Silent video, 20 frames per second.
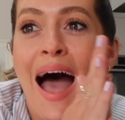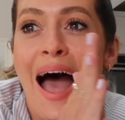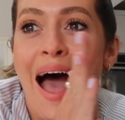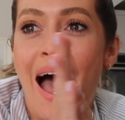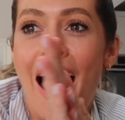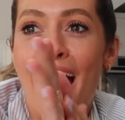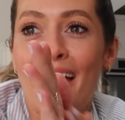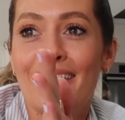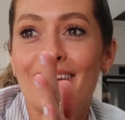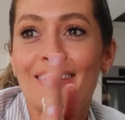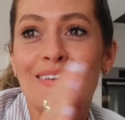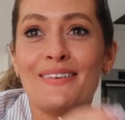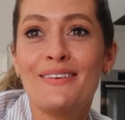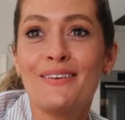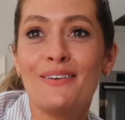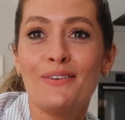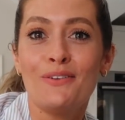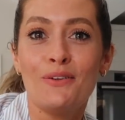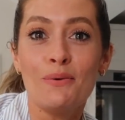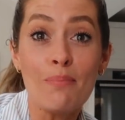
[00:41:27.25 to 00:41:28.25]
and
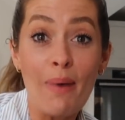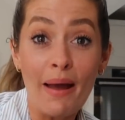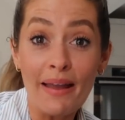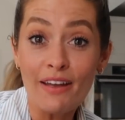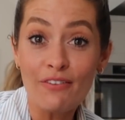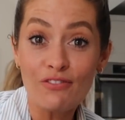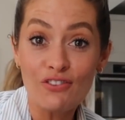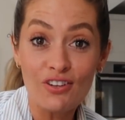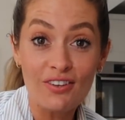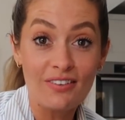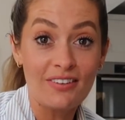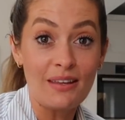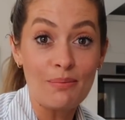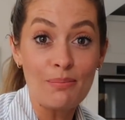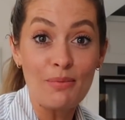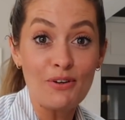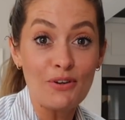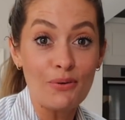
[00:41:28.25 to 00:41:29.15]
you may have just seen me